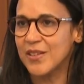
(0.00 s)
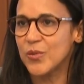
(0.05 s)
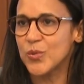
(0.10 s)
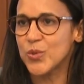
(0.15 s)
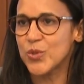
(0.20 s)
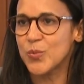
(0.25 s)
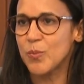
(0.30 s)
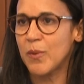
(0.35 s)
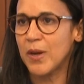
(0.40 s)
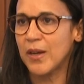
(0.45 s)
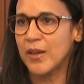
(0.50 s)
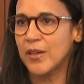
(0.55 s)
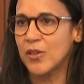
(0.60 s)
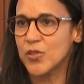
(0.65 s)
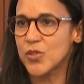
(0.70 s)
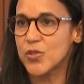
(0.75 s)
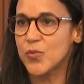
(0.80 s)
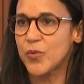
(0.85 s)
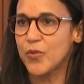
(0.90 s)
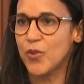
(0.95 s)
It was
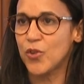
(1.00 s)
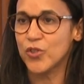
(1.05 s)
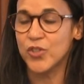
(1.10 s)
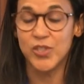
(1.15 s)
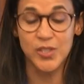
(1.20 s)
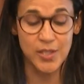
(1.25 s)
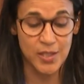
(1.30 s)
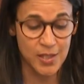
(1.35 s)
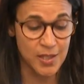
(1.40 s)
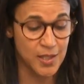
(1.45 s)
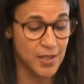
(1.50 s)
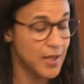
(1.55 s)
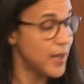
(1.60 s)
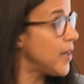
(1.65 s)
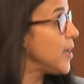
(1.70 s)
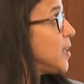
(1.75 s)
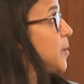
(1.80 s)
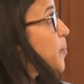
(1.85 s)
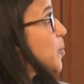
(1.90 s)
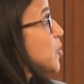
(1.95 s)
minus
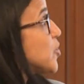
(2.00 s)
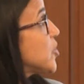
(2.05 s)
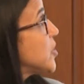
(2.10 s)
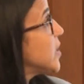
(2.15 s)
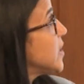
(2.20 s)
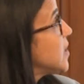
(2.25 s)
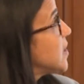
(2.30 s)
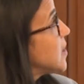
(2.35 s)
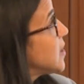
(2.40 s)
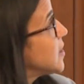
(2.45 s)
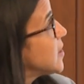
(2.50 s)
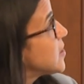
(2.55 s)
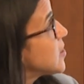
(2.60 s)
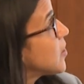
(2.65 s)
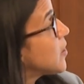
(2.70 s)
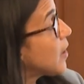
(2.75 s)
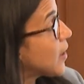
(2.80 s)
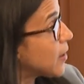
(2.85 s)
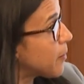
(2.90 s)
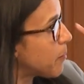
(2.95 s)
48%,
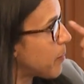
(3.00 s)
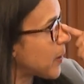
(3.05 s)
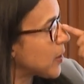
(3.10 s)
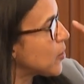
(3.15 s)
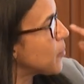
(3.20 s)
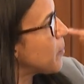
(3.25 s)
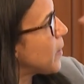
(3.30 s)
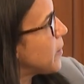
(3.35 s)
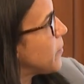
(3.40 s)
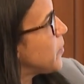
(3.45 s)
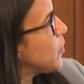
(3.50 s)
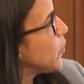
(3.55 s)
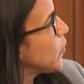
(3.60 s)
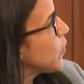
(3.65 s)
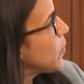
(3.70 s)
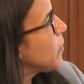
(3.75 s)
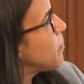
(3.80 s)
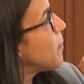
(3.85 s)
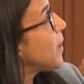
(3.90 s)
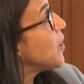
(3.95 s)
sorry, pardon my
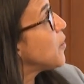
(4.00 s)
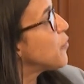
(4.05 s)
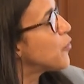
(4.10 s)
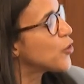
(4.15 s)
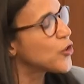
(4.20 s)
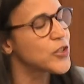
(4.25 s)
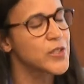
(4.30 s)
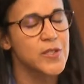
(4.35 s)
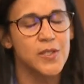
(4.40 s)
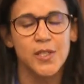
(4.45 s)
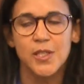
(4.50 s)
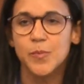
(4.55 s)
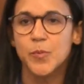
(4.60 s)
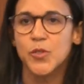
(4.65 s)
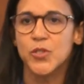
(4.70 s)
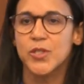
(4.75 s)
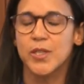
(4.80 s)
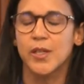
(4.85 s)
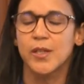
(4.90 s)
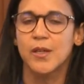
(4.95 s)
views, minus
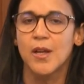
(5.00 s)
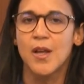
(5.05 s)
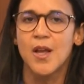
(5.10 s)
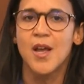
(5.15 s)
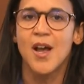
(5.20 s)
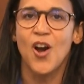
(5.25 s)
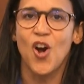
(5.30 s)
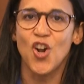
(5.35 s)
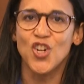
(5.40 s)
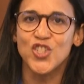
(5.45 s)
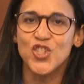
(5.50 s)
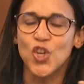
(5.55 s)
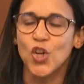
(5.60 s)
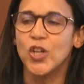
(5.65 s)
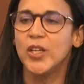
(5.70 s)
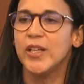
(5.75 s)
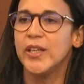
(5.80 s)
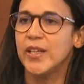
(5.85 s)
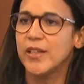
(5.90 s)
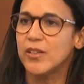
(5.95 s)
46%, also
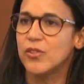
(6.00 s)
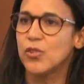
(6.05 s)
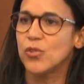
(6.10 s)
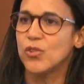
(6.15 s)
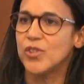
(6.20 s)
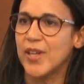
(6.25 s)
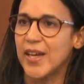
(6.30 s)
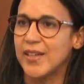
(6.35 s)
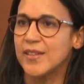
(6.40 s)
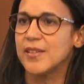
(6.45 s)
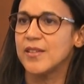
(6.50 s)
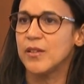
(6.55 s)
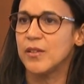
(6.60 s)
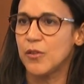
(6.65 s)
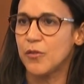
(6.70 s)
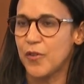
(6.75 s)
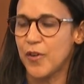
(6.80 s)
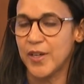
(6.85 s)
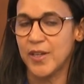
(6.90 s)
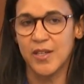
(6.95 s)
linked to tightening
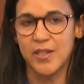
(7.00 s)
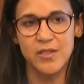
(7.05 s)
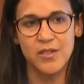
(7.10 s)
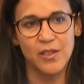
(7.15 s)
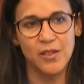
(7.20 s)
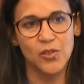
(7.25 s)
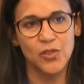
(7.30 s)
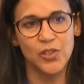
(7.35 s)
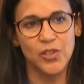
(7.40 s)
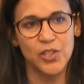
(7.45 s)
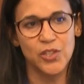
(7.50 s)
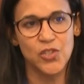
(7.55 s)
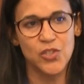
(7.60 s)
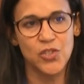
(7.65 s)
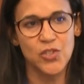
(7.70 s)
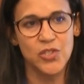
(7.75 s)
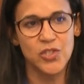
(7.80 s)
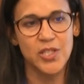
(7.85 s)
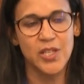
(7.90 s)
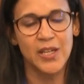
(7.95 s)
of financial
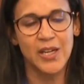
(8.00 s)
conditions.